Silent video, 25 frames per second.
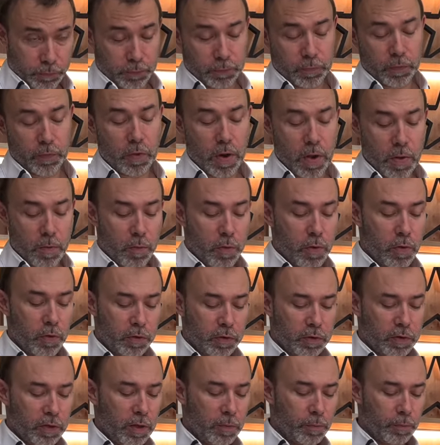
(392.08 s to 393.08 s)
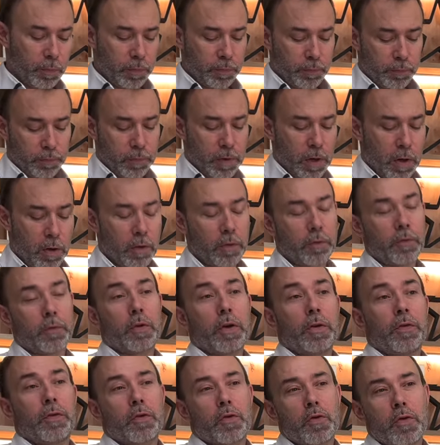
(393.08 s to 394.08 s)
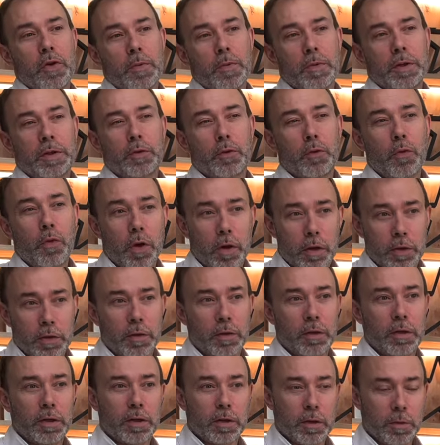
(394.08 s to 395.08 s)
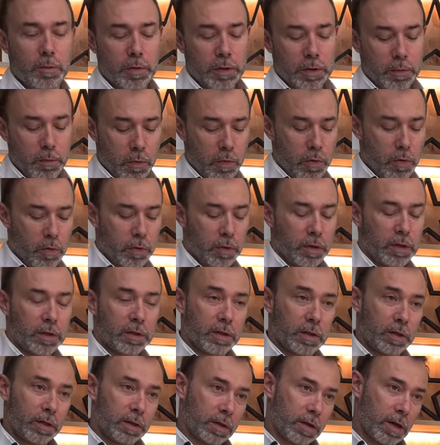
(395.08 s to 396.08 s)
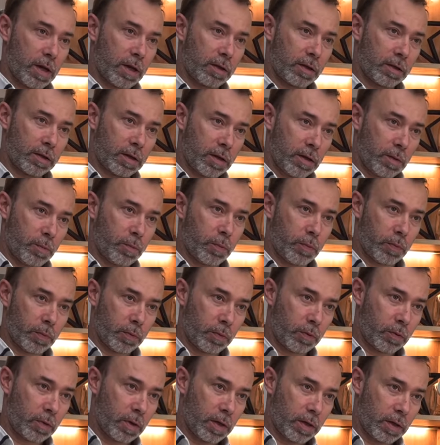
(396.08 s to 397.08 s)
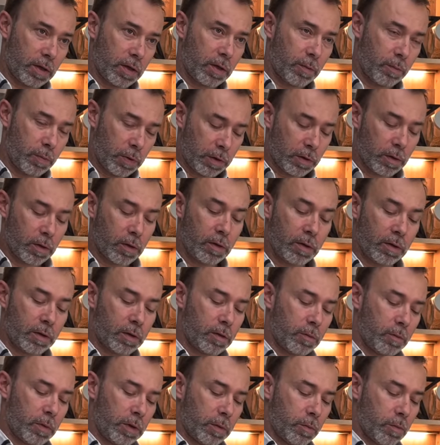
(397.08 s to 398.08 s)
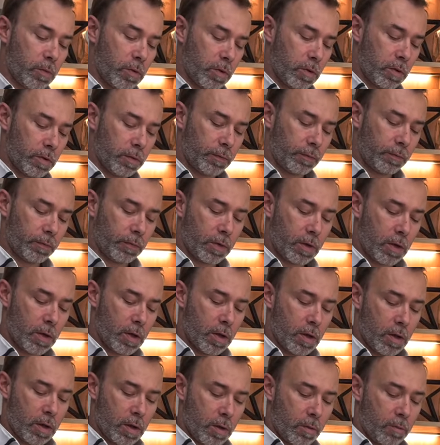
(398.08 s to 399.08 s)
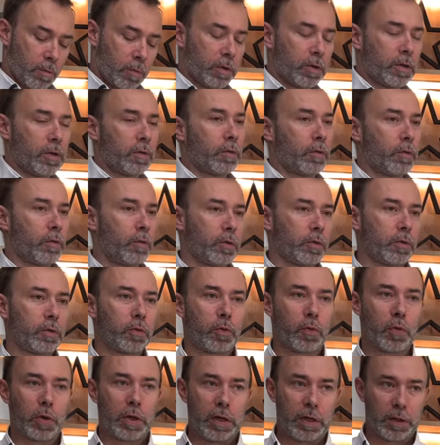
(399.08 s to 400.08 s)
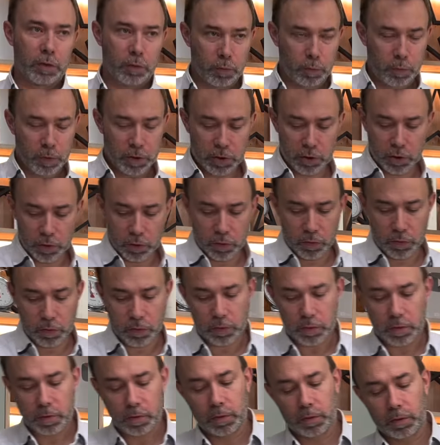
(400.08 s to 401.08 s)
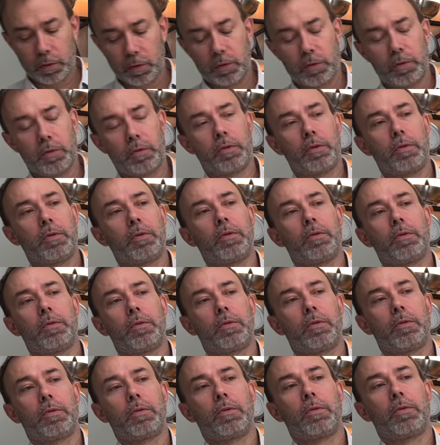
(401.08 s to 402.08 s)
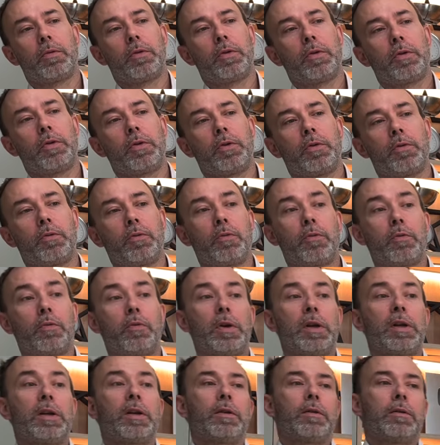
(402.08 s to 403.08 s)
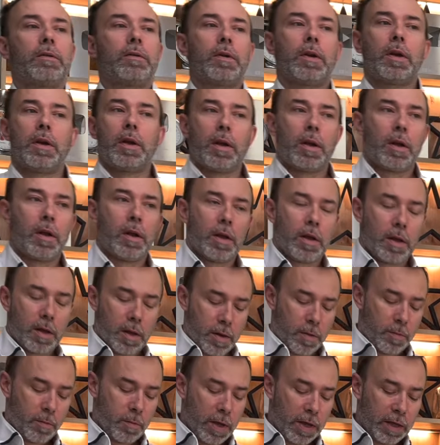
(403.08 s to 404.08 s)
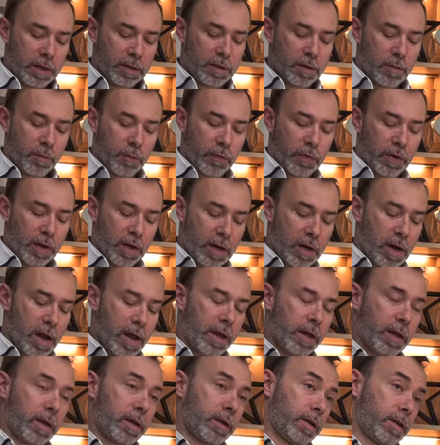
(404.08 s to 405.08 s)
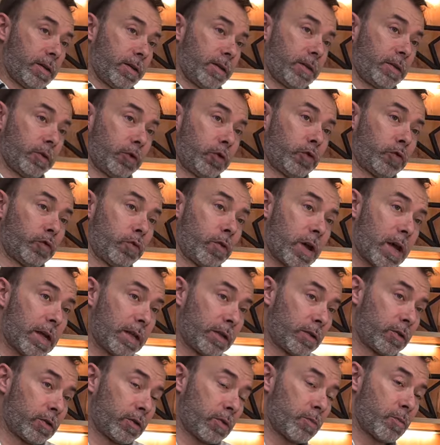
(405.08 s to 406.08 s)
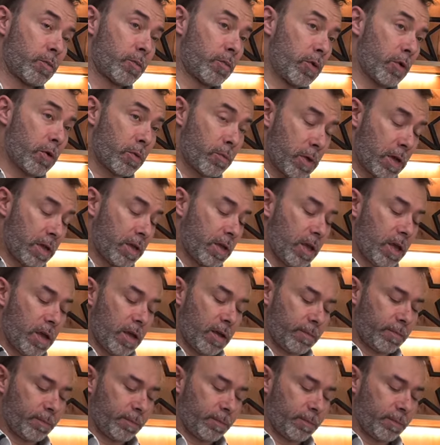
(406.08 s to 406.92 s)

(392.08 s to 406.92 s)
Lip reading: one more tip. Now, with cream it works a little bit more. You can keep it a little bit more. But if you want to really to be sure, you will make something like to add some beurre manière,